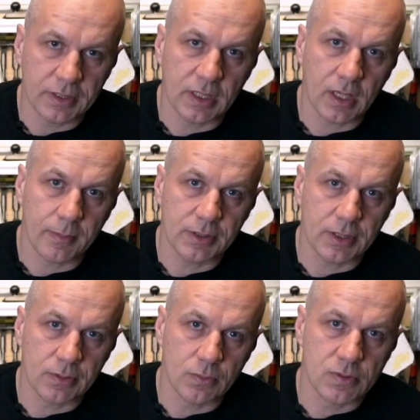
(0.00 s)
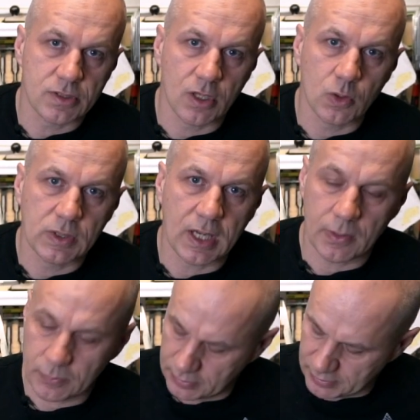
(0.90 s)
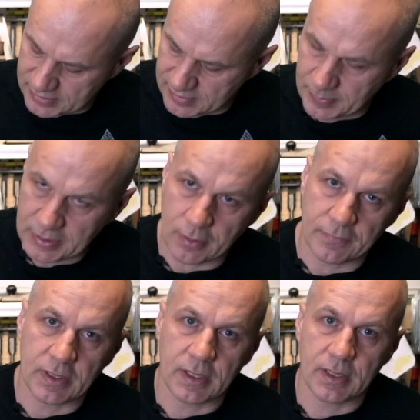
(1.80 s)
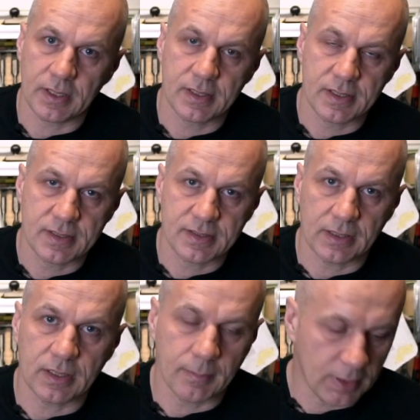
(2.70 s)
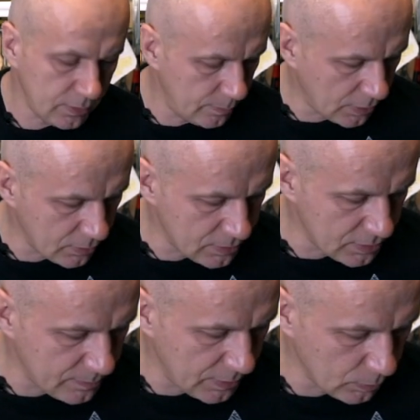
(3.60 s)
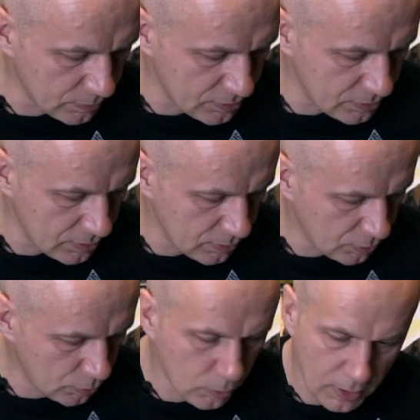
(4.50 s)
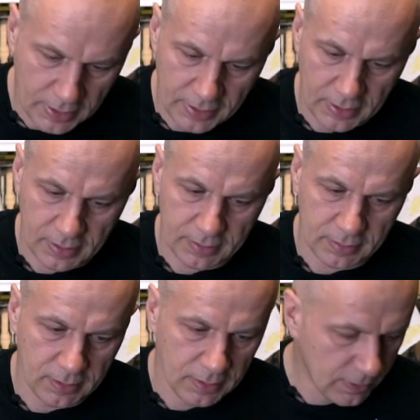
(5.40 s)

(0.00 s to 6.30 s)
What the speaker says: diameter to slow down the speed of the sanding belt, because the speed was too high and